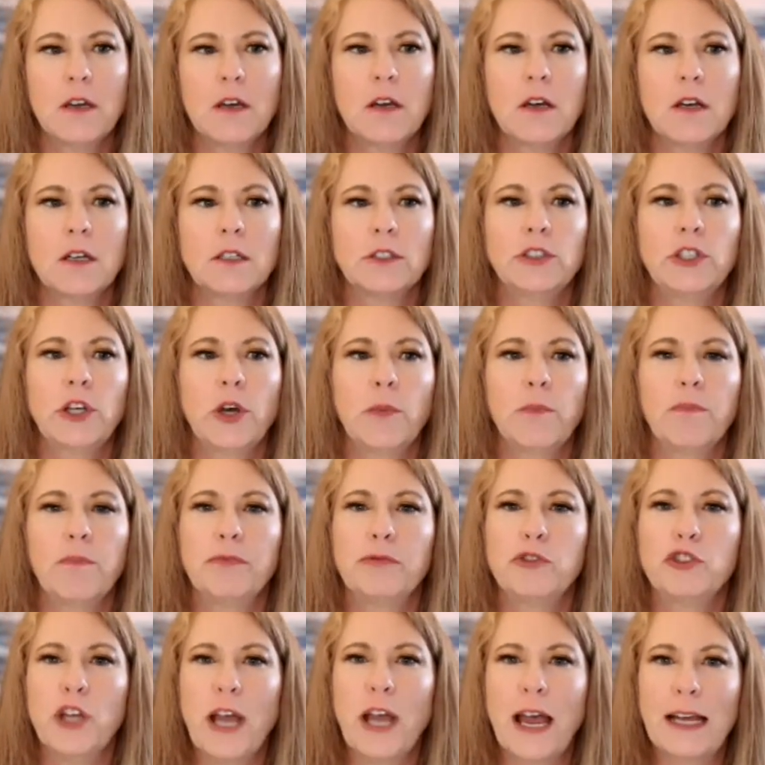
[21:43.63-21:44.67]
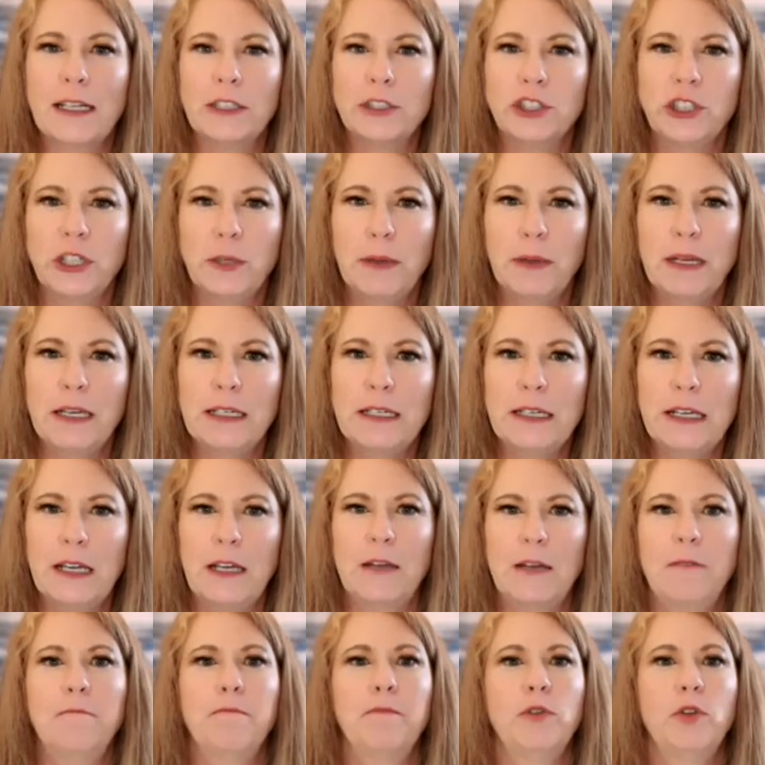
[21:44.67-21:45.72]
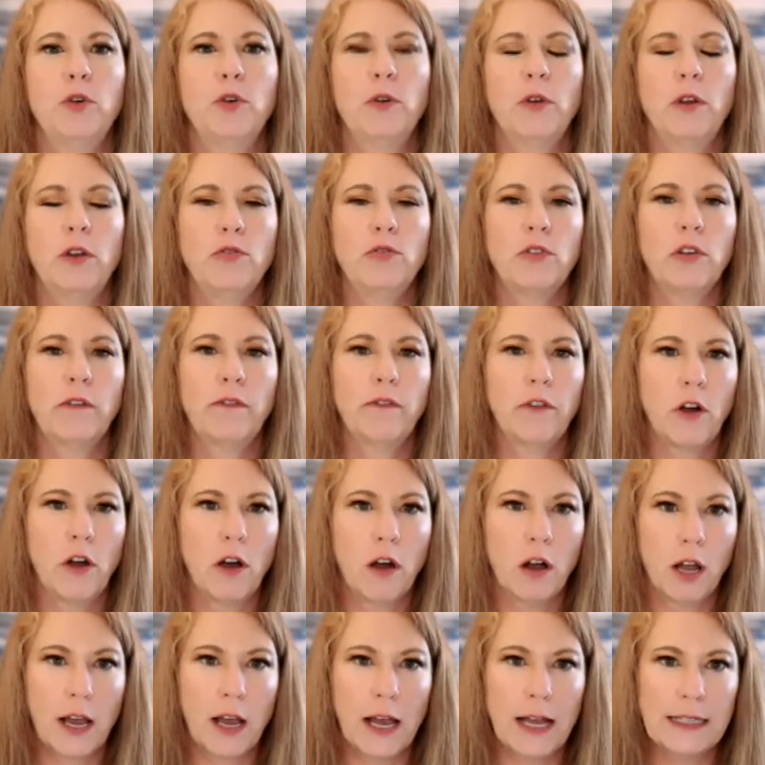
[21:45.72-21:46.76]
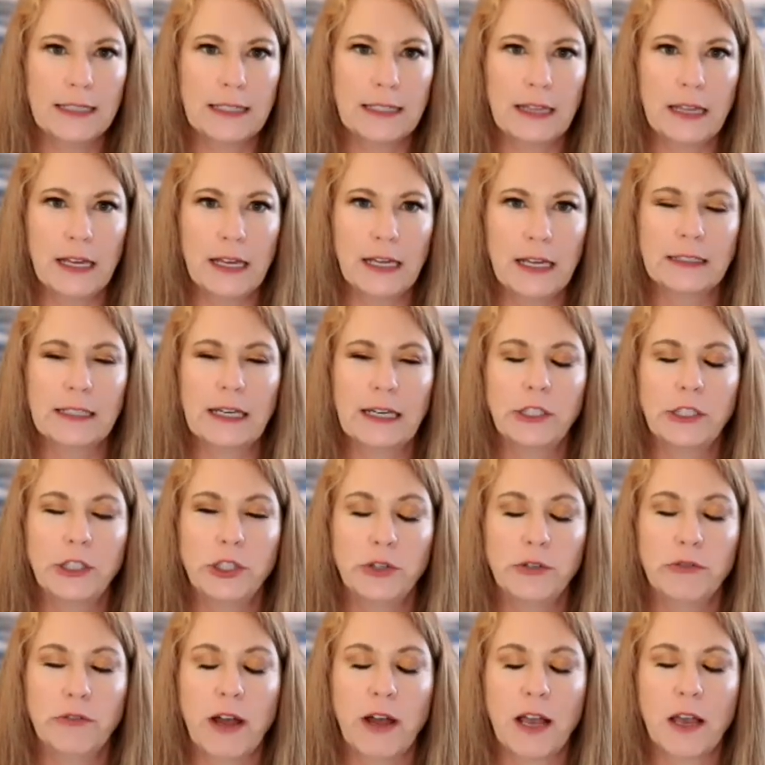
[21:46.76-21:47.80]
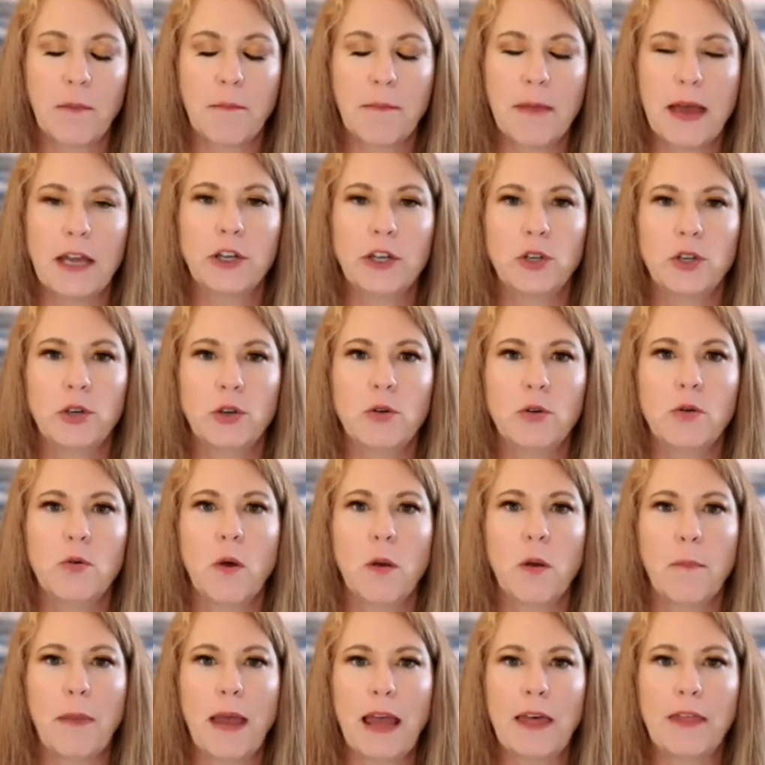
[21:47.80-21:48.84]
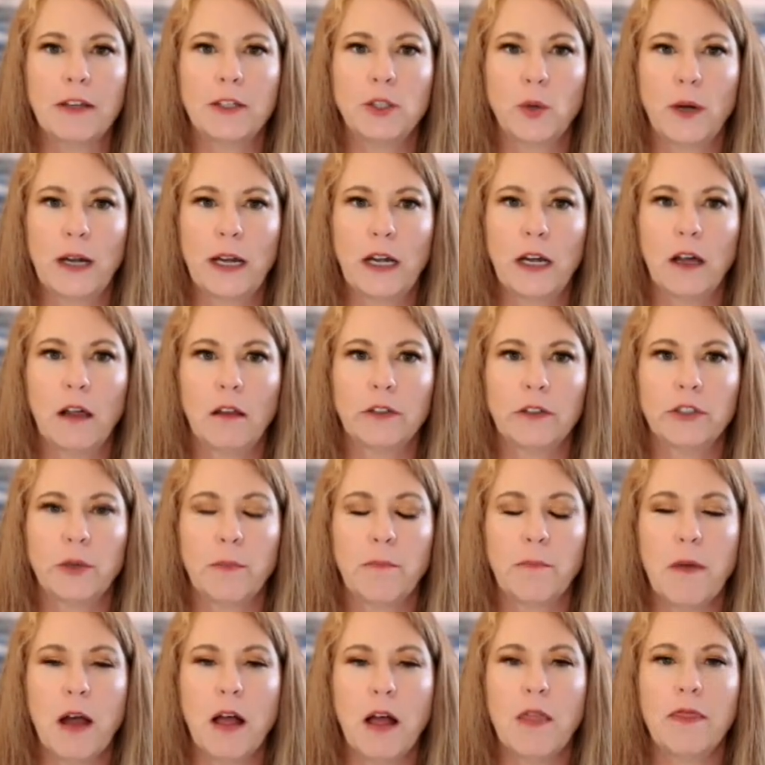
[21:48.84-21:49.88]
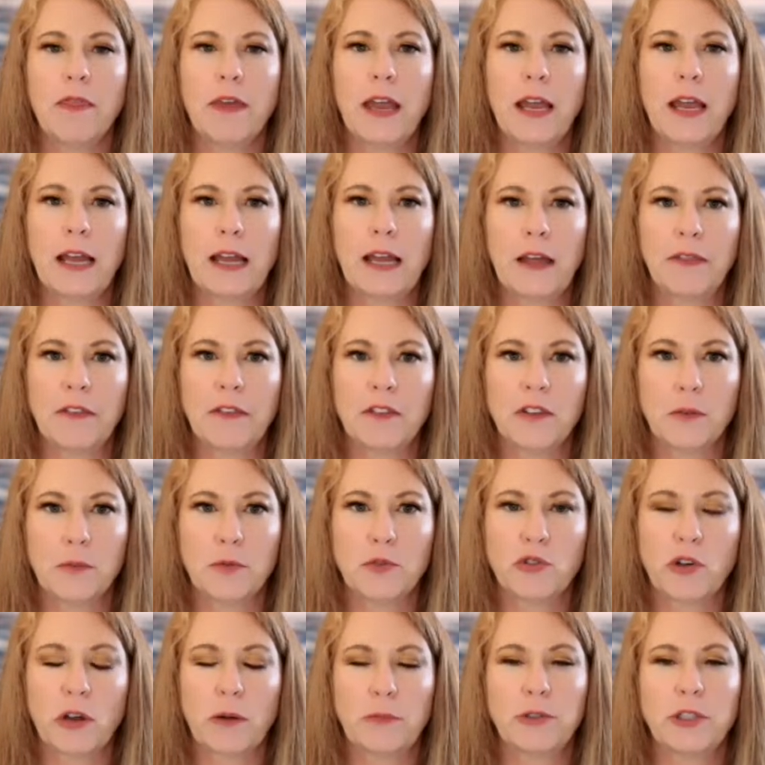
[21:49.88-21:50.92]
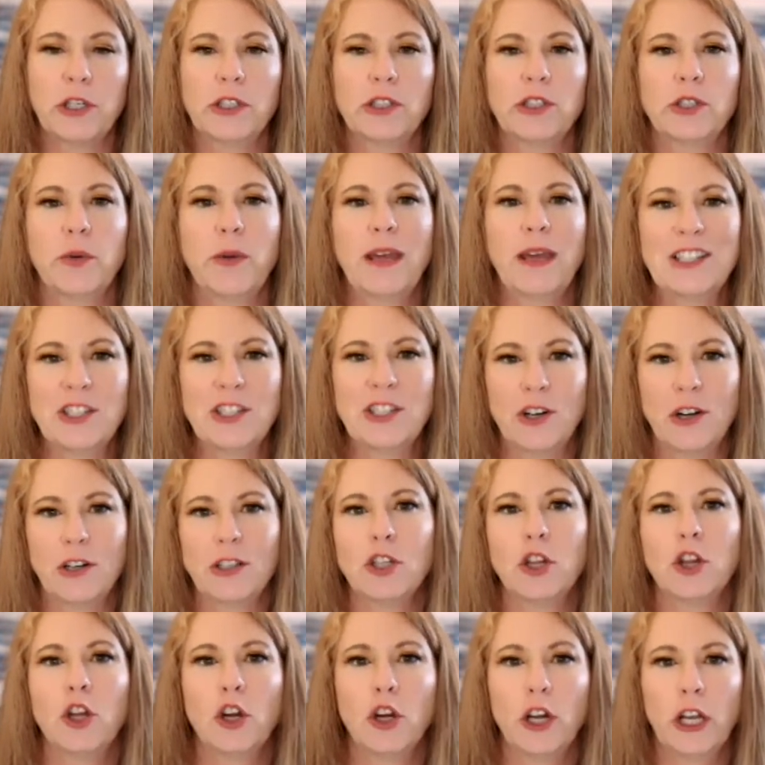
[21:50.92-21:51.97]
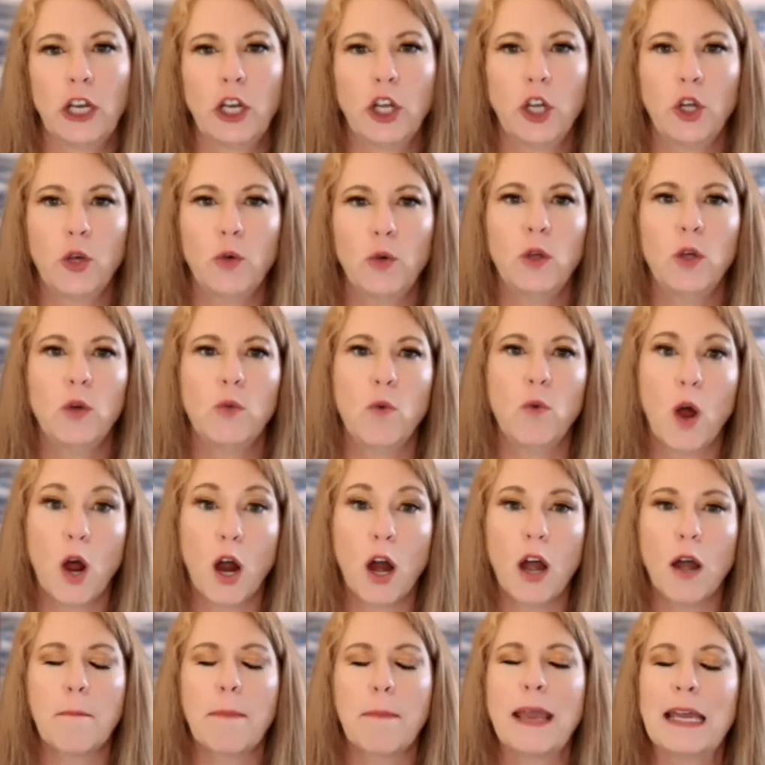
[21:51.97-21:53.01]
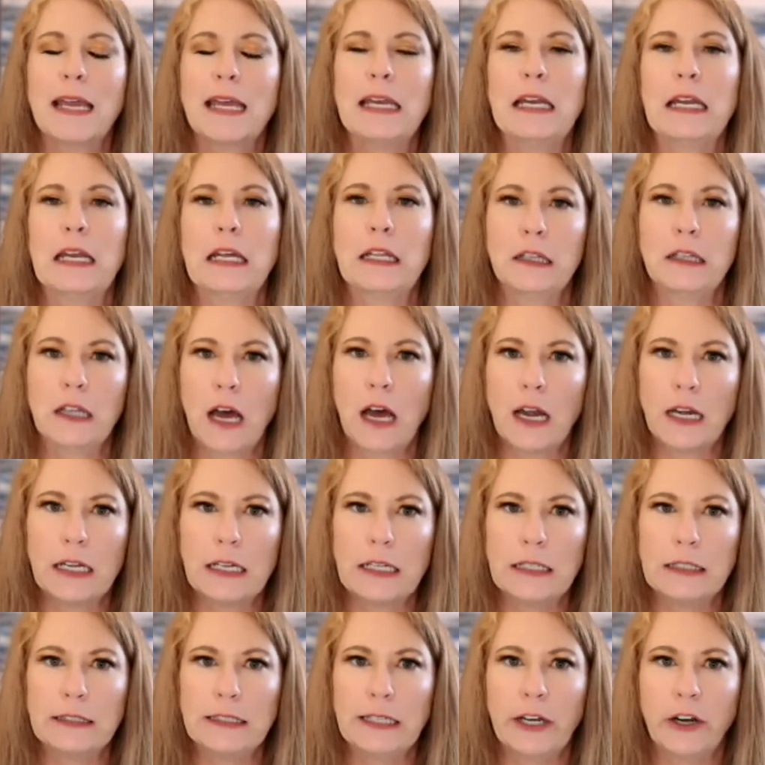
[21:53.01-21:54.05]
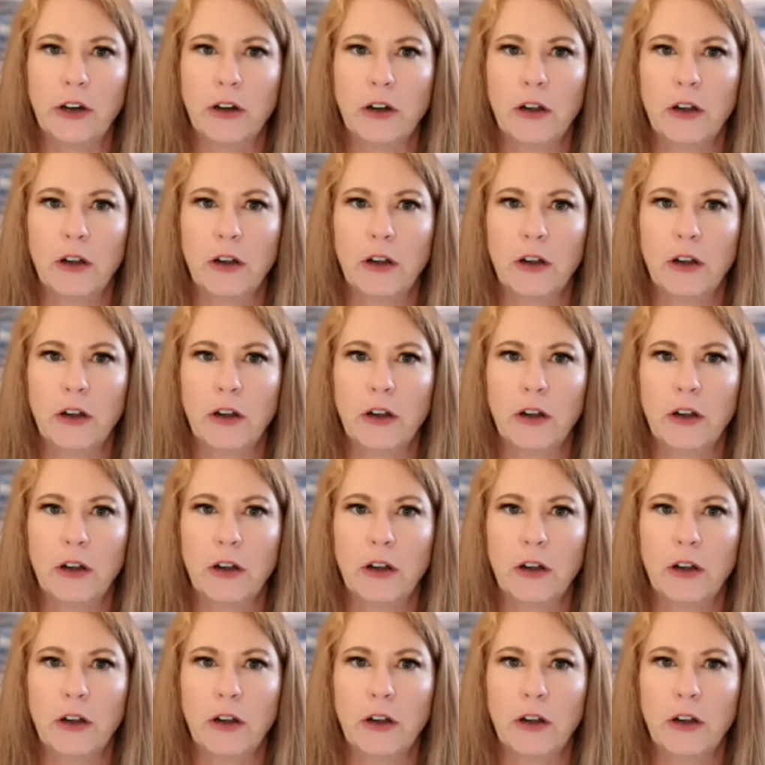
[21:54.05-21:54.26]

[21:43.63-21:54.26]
So, ChatGPT, you can use it for all kinds of things. I do recommend you pay the $20 a month and get the subscription so it starts learning who you are, making it a lot easier.